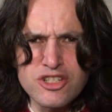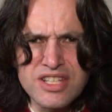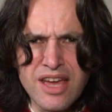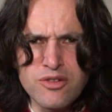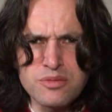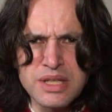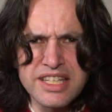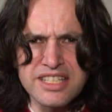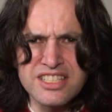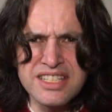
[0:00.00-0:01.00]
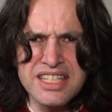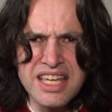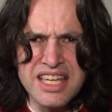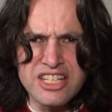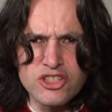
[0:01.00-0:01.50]
sound be like
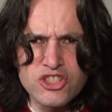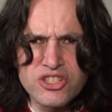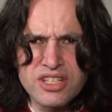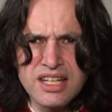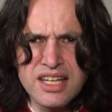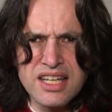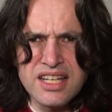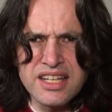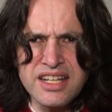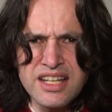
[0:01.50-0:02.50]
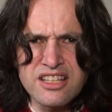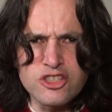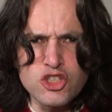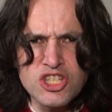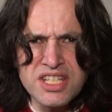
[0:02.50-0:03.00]
TH? In
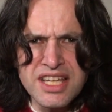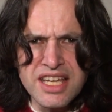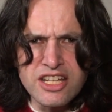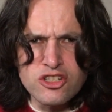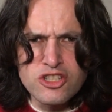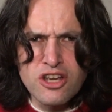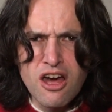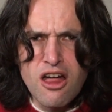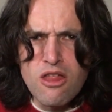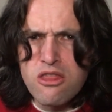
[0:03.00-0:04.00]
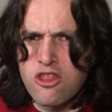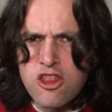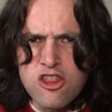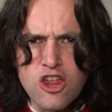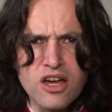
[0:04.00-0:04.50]
English, TH,
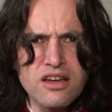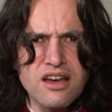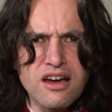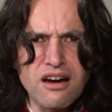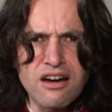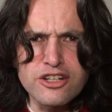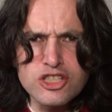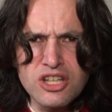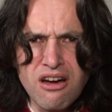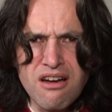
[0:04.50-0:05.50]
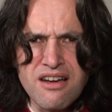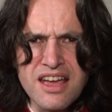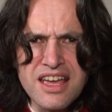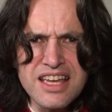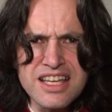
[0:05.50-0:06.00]
v, our tongue
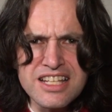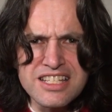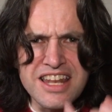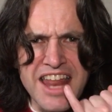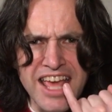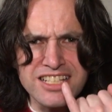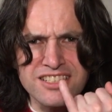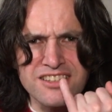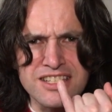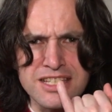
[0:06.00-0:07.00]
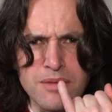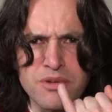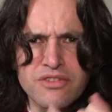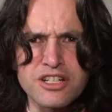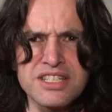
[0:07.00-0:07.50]
is next to the tip
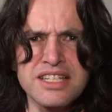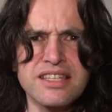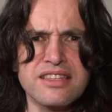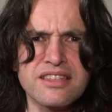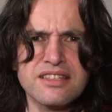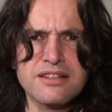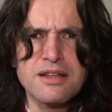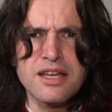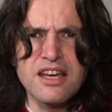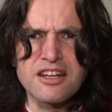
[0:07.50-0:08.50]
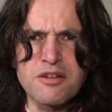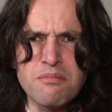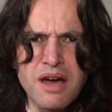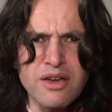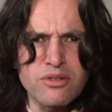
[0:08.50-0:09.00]
of our teeth and our
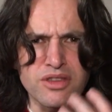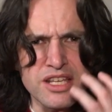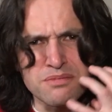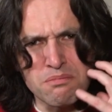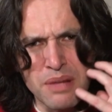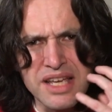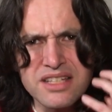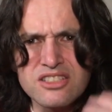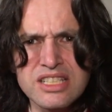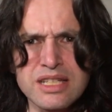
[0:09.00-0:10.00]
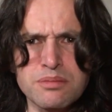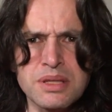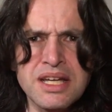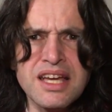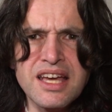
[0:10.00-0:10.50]
mouth is big and deep.
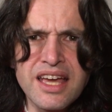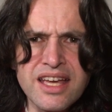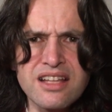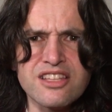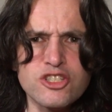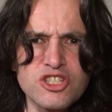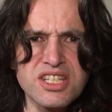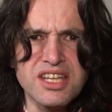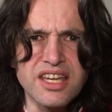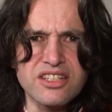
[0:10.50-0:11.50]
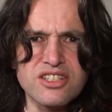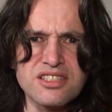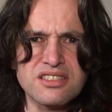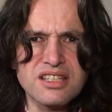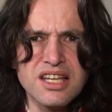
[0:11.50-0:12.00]
English TH
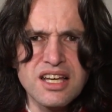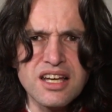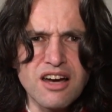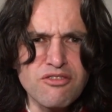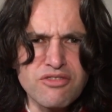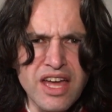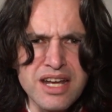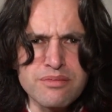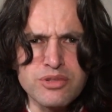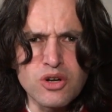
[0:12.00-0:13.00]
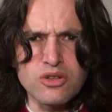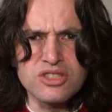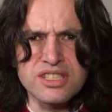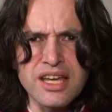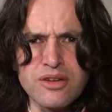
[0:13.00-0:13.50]
is a very broad
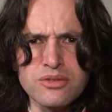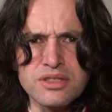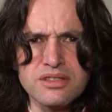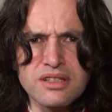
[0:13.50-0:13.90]
sound.